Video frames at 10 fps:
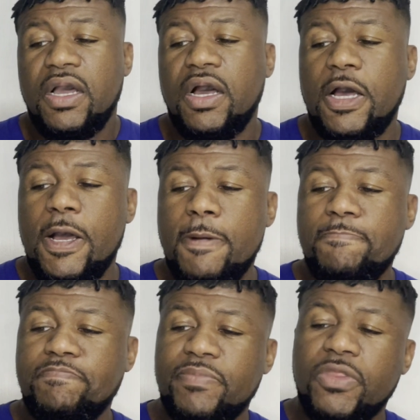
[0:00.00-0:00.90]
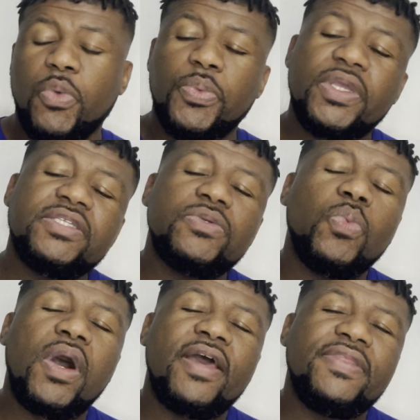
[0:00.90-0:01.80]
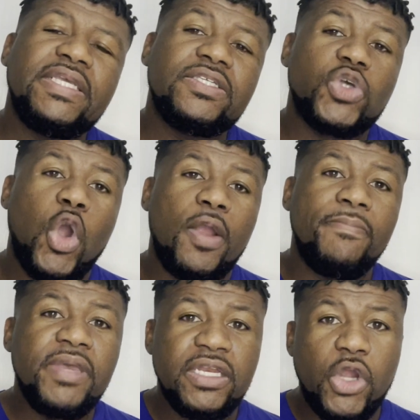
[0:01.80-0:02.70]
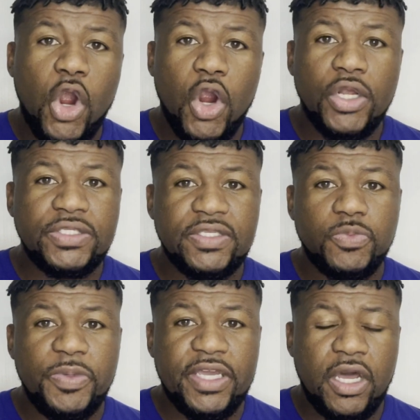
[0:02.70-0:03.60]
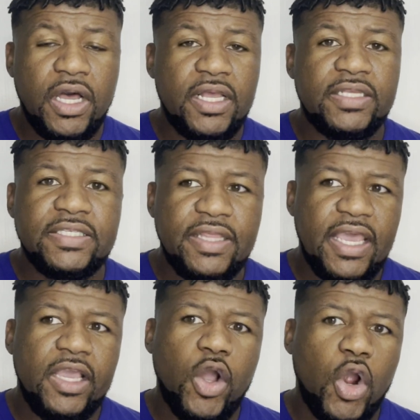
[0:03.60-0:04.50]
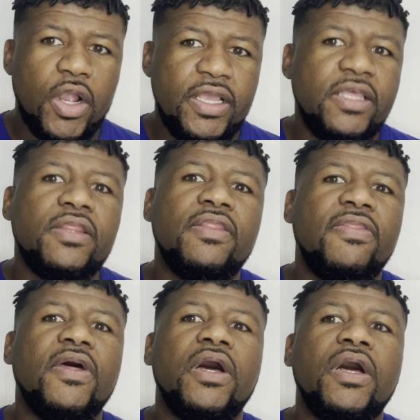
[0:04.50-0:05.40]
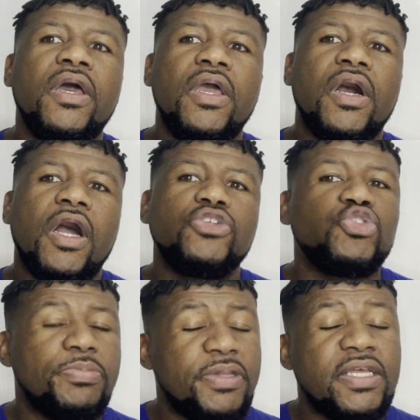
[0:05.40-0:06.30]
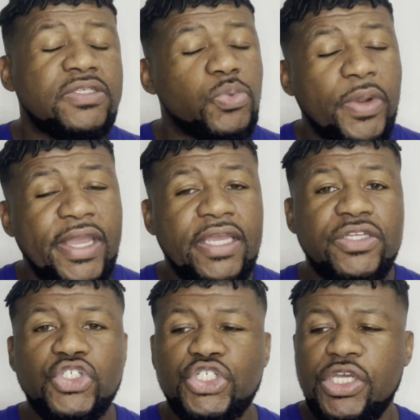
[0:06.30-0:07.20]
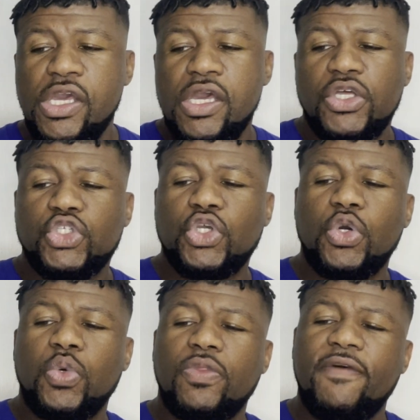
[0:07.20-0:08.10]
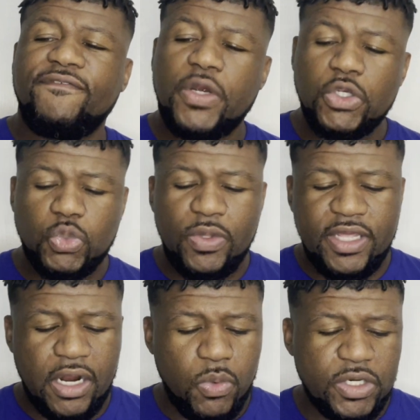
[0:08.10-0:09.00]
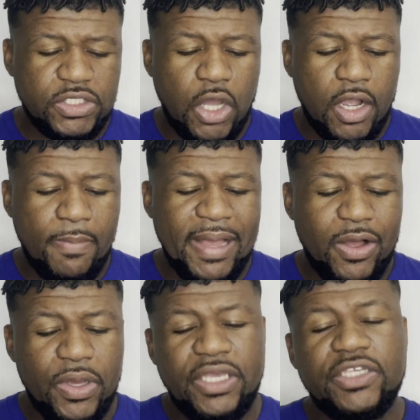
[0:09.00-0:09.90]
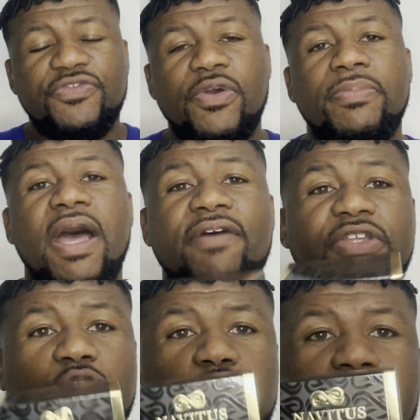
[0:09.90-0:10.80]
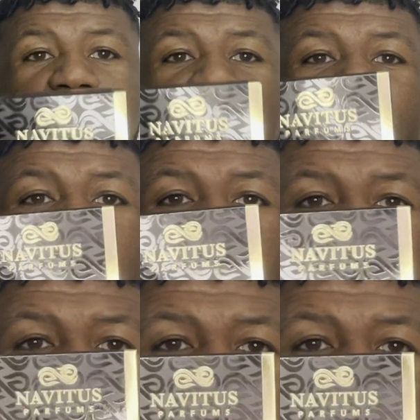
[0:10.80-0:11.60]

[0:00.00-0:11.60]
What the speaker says: The reason why these are mid cards is because they are in the 100+ range. So the first one that I want to talk about is from Navitus Parfums,